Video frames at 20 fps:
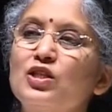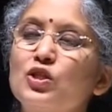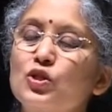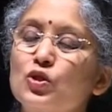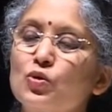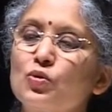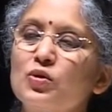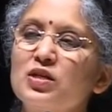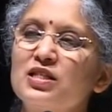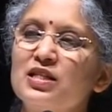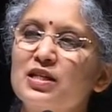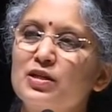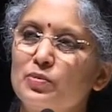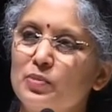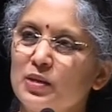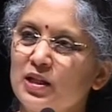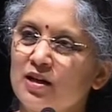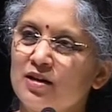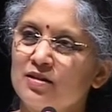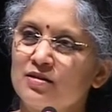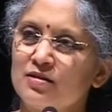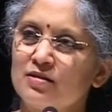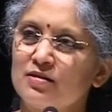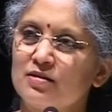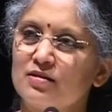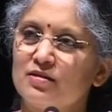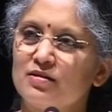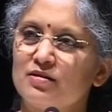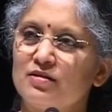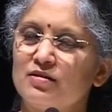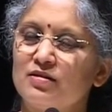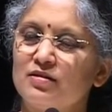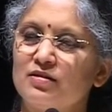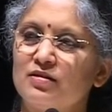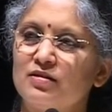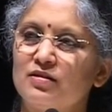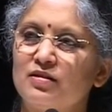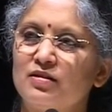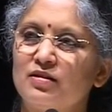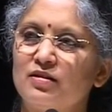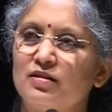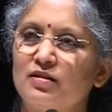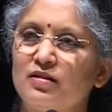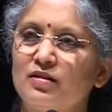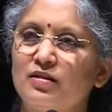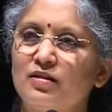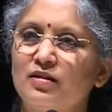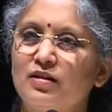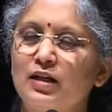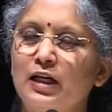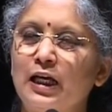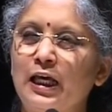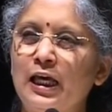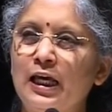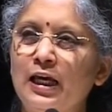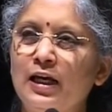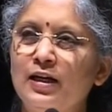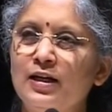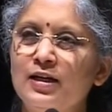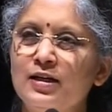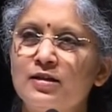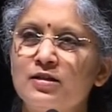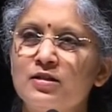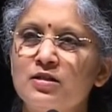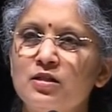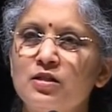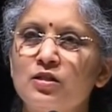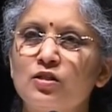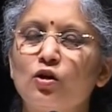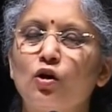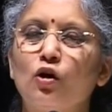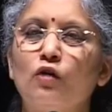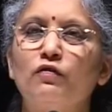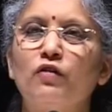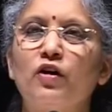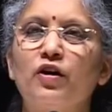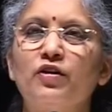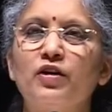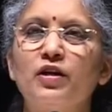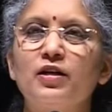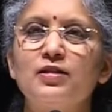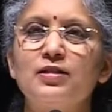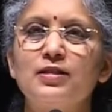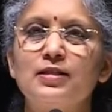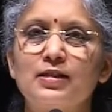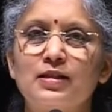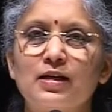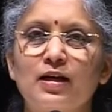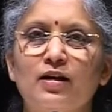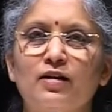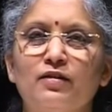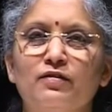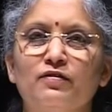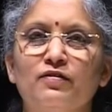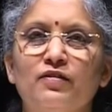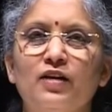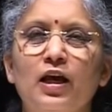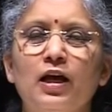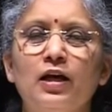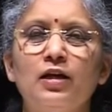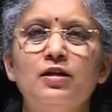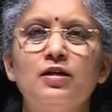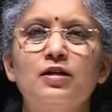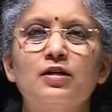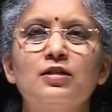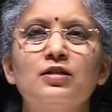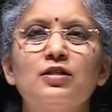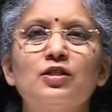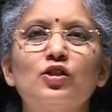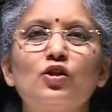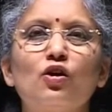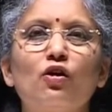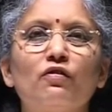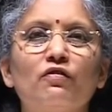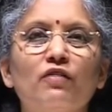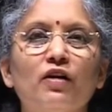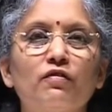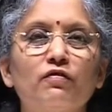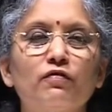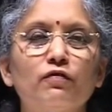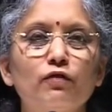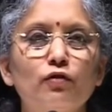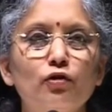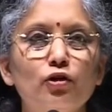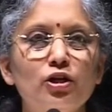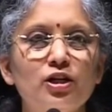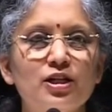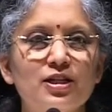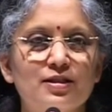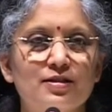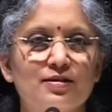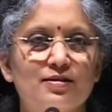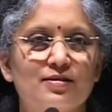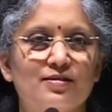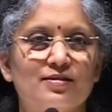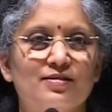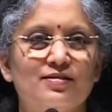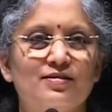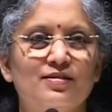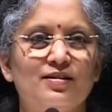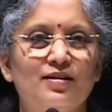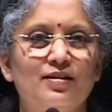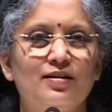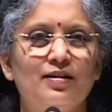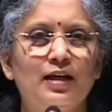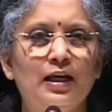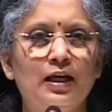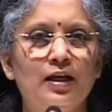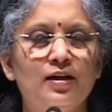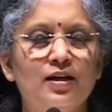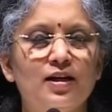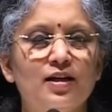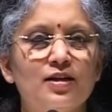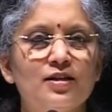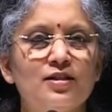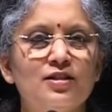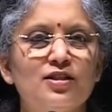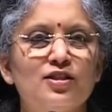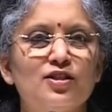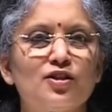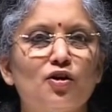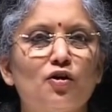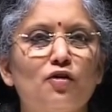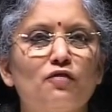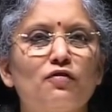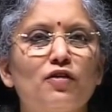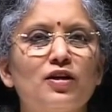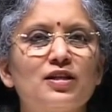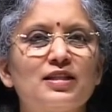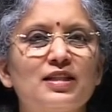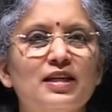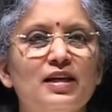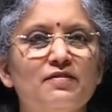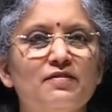And so is it with us. Ignorance of our real self, ignorance of our fullness, ignorance of our